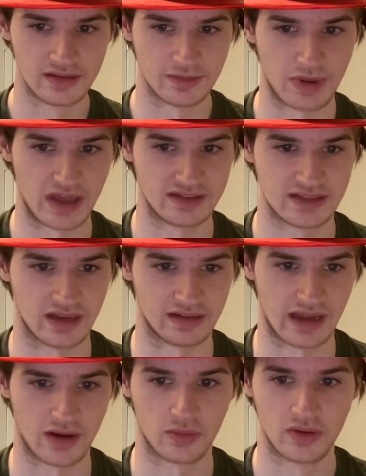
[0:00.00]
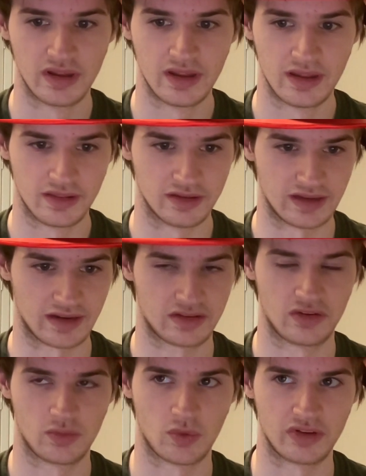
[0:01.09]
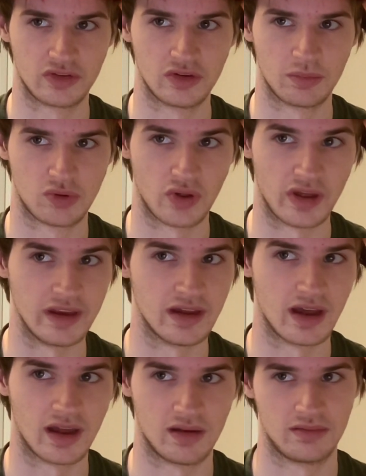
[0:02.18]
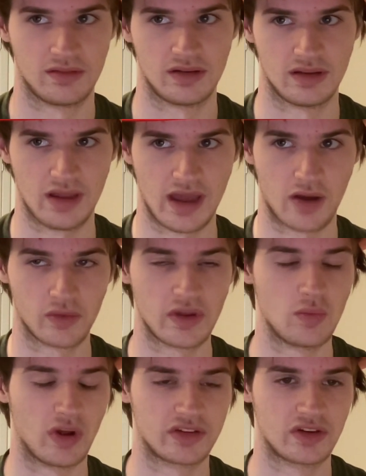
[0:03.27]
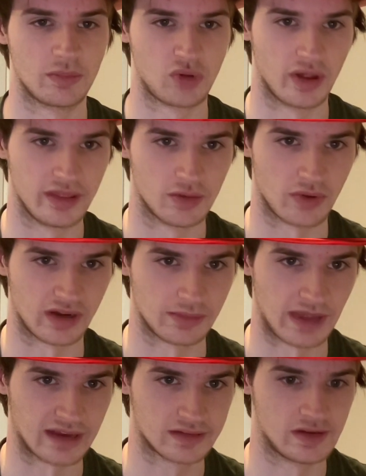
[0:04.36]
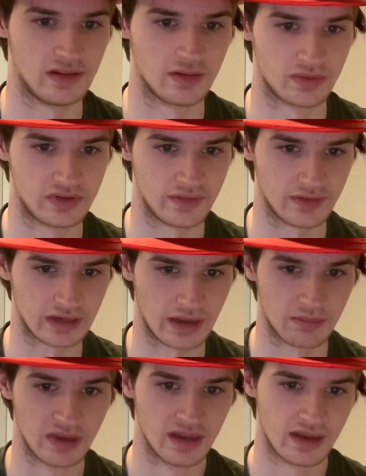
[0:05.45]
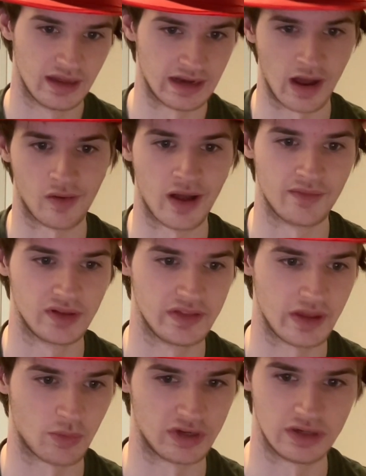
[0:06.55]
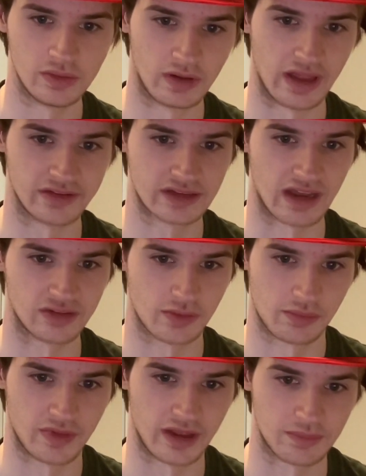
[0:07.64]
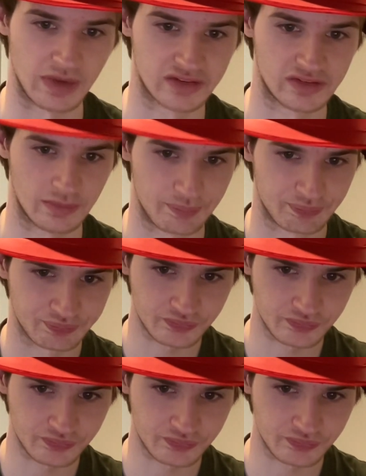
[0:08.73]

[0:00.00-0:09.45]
depends on how the Texans want to deploy, uh, how they want to deploy their running backs in the receiving game, and how heavily they want to utilize guys like Mixon.